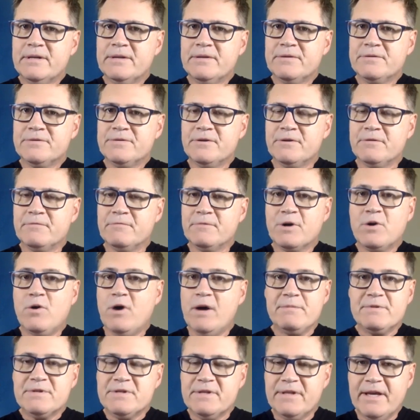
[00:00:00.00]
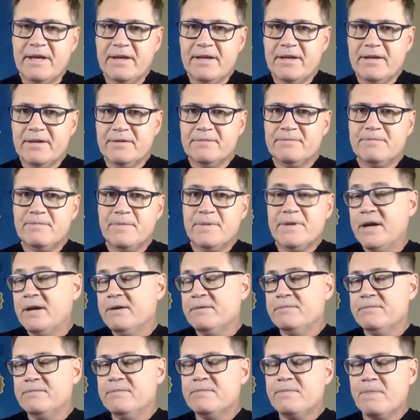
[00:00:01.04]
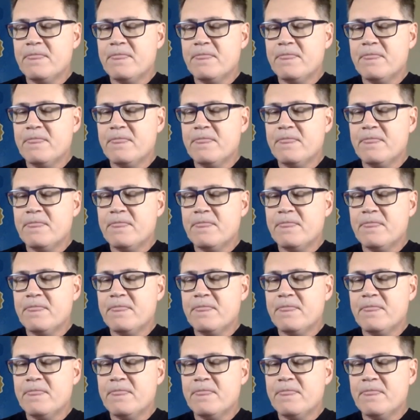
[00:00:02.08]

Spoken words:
there are certain requirements to that. Yeah.